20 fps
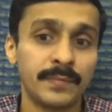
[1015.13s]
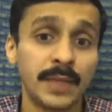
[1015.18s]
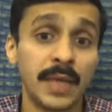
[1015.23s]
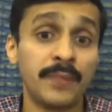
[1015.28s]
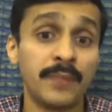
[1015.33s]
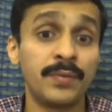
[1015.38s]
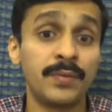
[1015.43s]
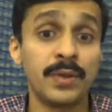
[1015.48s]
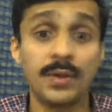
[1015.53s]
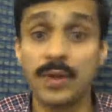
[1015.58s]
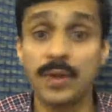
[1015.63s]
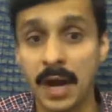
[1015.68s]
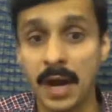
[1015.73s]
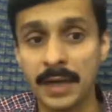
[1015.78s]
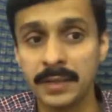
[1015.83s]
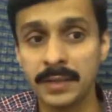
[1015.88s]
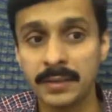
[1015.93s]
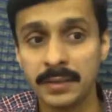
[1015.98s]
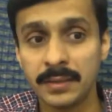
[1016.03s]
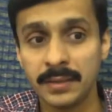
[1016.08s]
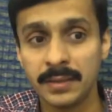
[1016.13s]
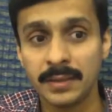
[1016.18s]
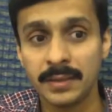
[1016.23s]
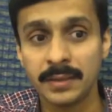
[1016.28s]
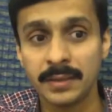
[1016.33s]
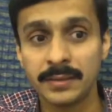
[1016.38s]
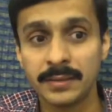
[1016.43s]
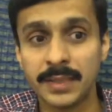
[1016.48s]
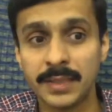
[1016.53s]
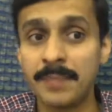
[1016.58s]
If you're not,
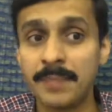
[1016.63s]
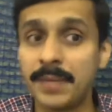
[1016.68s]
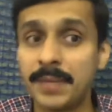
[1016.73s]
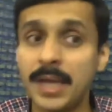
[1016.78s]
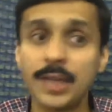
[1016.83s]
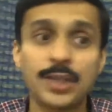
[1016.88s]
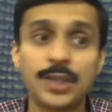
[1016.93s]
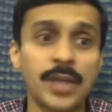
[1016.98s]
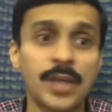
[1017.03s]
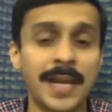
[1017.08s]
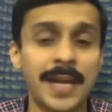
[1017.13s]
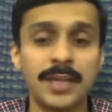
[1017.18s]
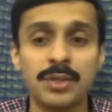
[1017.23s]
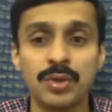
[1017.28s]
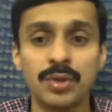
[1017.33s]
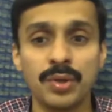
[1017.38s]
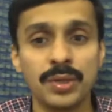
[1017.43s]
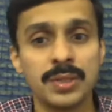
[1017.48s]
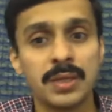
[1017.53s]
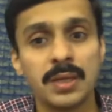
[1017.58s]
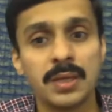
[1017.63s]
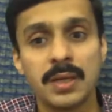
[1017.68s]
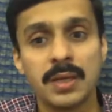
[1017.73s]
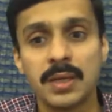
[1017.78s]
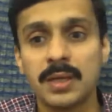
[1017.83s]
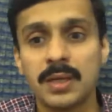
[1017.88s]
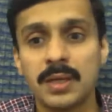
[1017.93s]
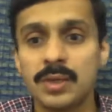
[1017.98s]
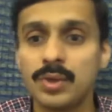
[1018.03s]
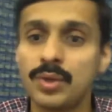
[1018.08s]
then my challenge to you is,
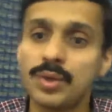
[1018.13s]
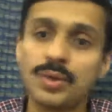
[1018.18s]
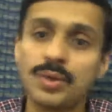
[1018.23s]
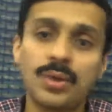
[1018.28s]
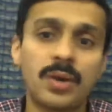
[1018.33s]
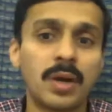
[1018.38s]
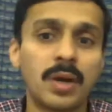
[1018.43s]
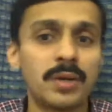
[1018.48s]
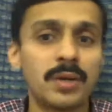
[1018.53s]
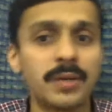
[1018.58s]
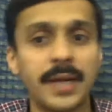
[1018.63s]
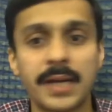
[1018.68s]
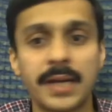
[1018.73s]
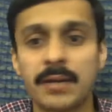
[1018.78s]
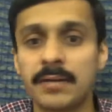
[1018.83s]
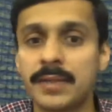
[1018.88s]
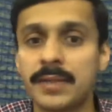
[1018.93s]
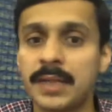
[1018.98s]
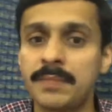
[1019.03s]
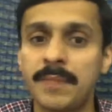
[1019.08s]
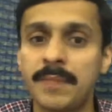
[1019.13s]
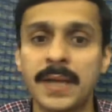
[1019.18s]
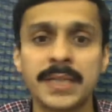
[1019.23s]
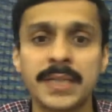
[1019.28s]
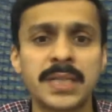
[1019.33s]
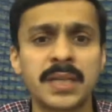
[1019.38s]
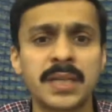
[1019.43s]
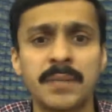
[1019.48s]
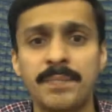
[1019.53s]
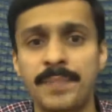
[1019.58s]
you got to get out of that
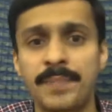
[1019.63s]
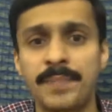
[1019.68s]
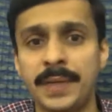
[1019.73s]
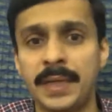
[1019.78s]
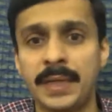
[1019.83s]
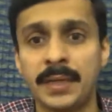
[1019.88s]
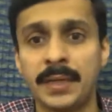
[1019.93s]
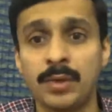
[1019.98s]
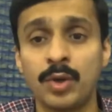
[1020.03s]
mindset completely.